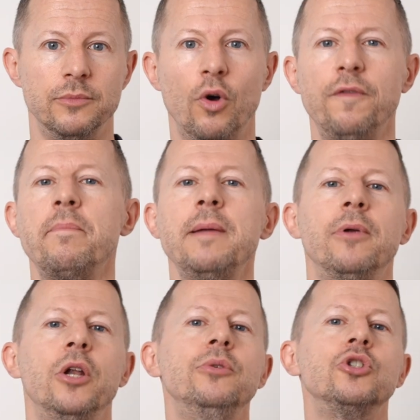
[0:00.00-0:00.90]
Or for
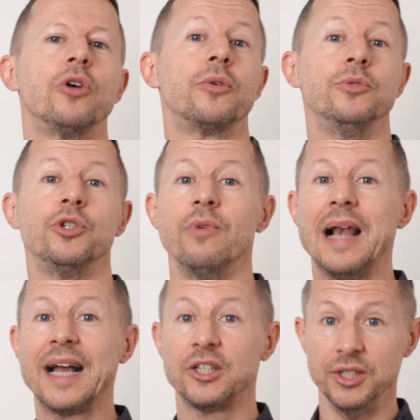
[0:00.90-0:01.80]
people who struggle to
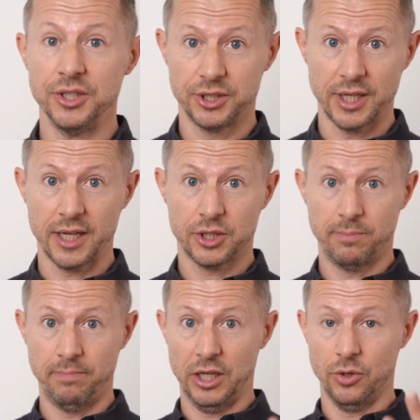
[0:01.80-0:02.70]
relax into sex
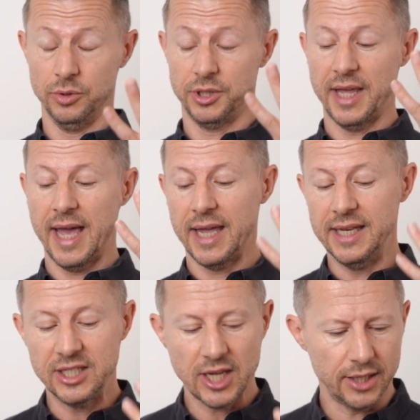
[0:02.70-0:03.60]
because they're
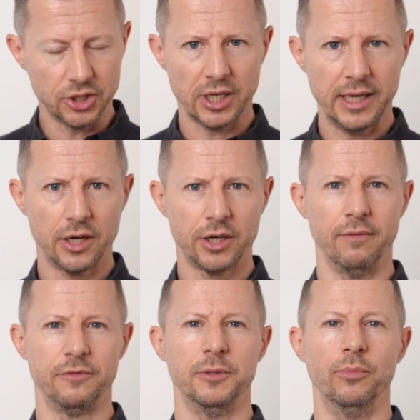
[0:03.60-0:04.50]
intensely
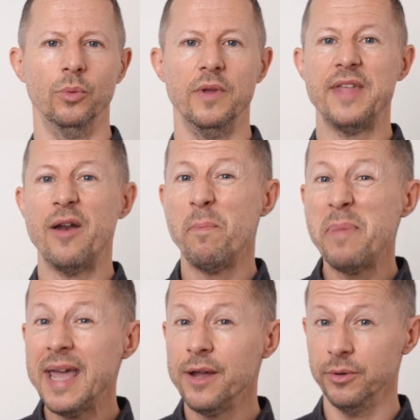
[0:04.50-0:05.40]
uncomfortable with their
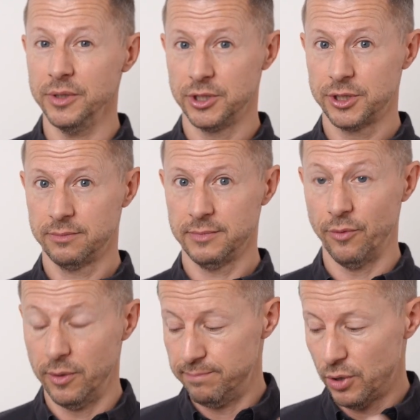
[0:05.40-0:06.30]
appearance,
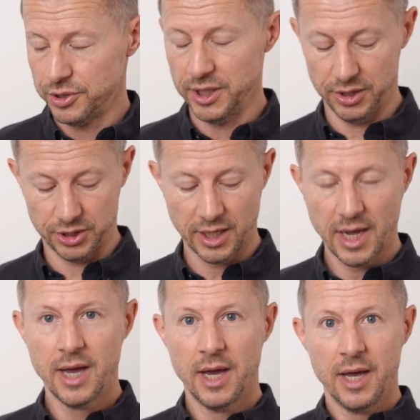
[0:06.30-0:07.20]
their own bodies.
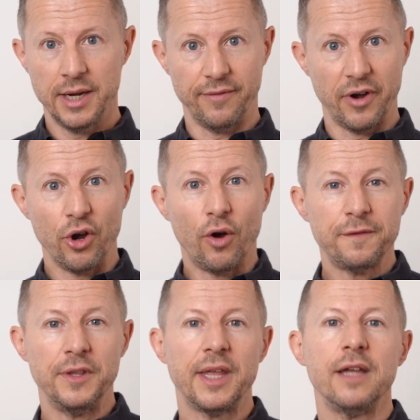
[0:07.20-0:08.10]
Now, very
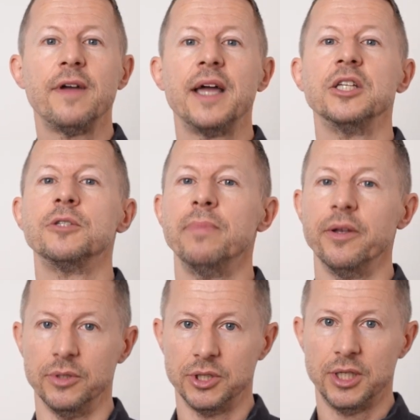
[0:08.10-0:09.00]
often they've had
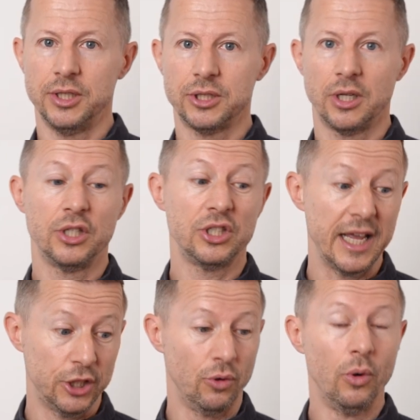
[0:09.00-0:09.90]
experiences,
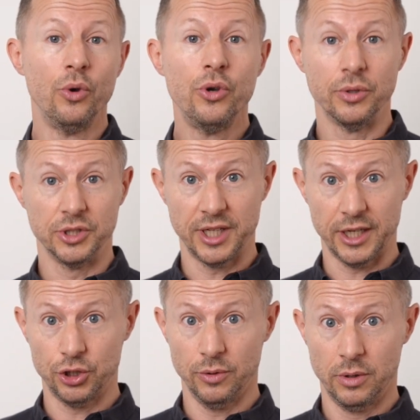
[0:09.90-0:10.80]
sexual or
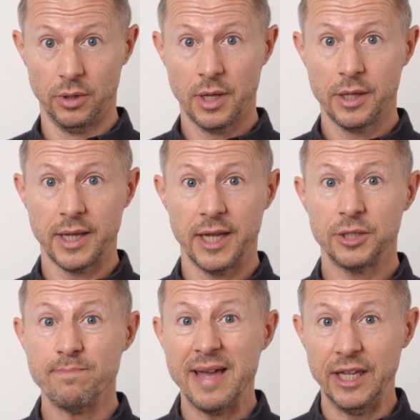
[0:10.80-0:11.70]
non-sexual, that
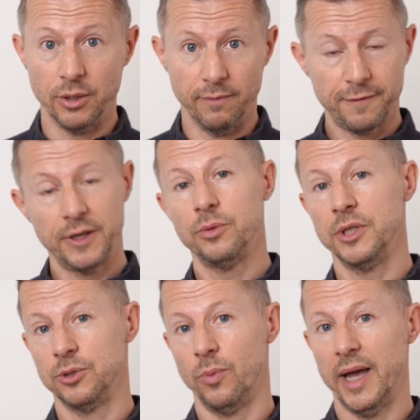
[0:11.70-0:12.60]
has made them feel
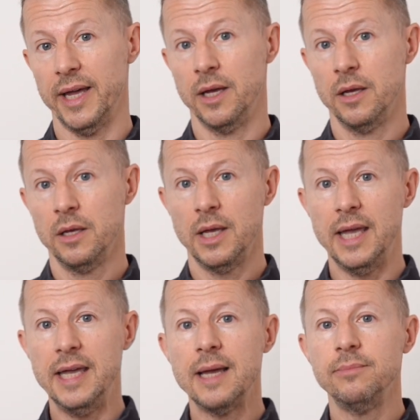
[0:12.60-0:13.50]
this way.
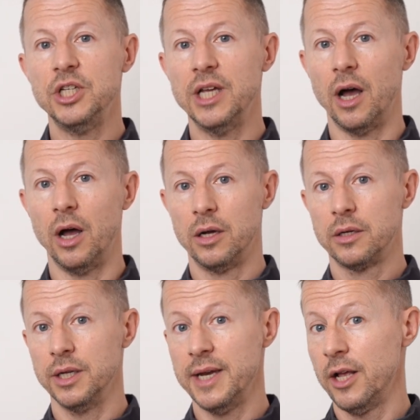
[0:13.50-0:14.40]
EMDR
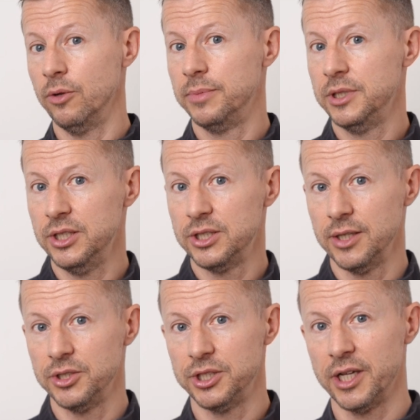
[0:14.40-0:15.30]
can help
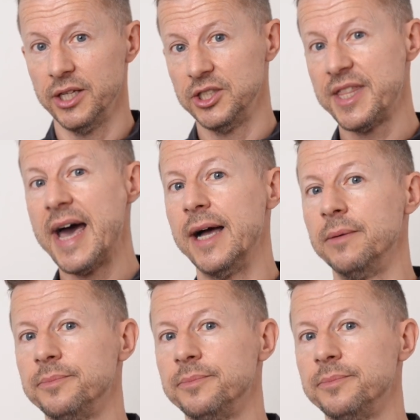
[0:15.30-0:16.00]
desensitize that.